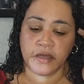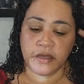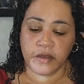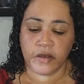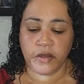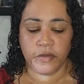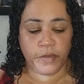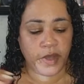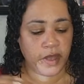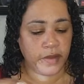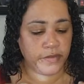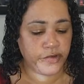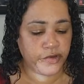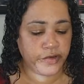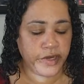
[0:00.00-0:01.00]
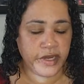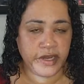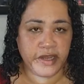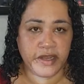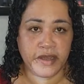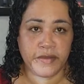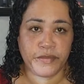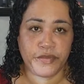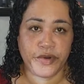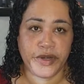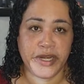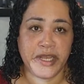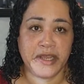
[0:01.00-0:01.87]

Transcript: On PalmStreet, I'm pretty